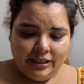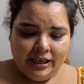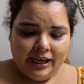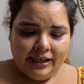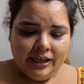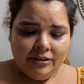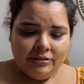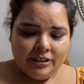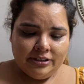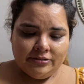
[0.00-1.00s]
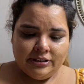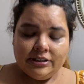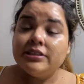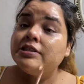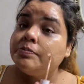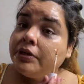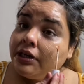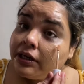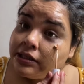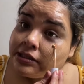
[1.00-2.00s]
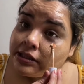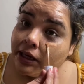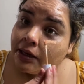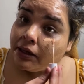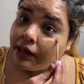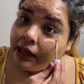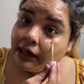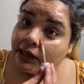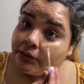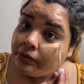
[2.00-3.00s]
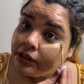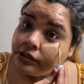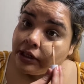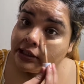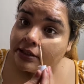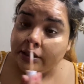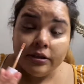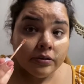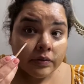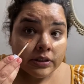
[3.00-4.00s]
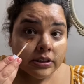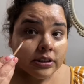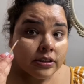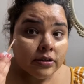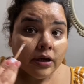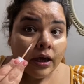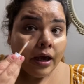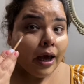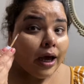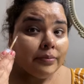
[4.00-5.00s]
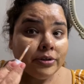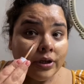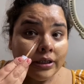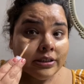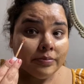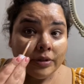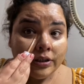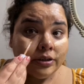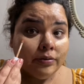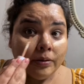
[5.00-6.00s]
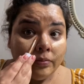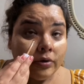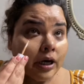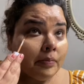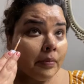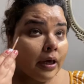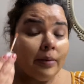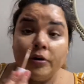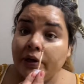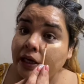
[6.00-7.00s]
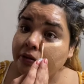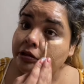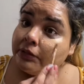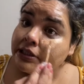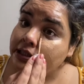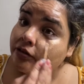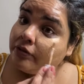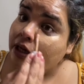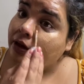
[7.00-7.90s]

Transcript: I kind of want to do it just because I kind of want to try, you know, this is still, I'm trying something new. I'm okay with myself now.